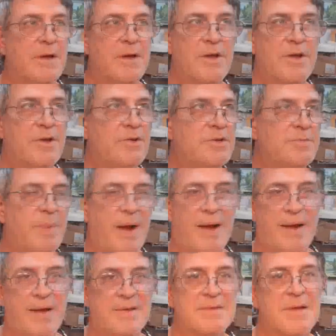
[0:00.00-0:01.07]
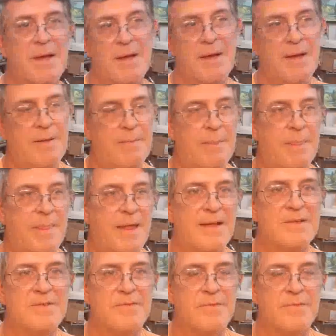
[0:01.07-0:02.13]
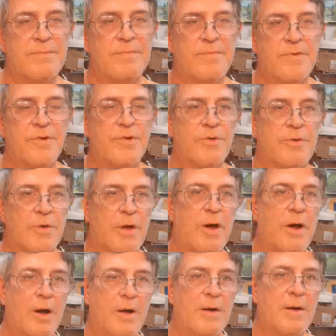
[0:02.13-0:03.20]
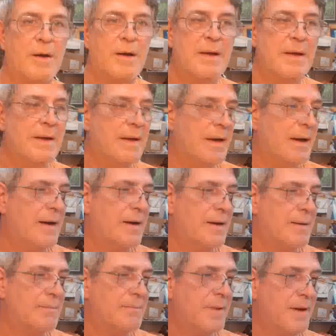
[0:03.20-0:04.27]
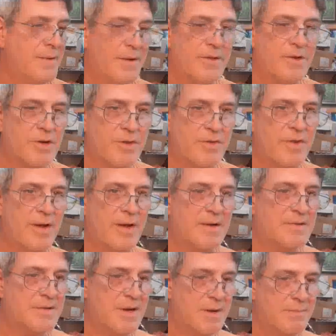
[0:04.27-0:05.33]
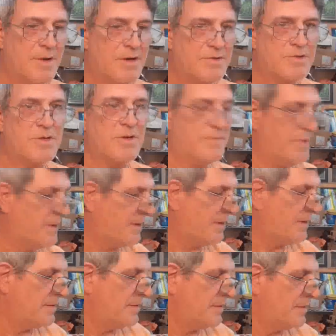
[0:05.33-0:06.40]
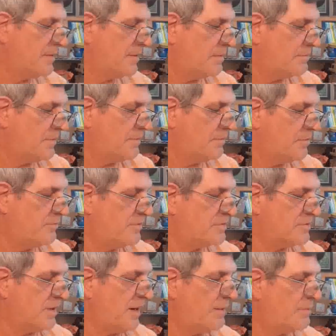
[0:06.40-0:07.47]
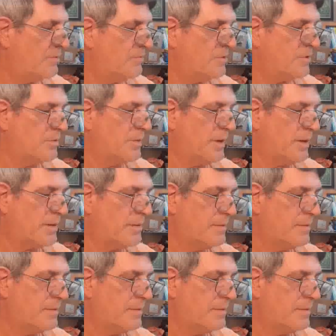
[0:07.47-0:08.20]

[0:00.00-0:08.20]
huge paintings. That's further along. Another good thing is here, I'm not sure if I can remove this camera real quick.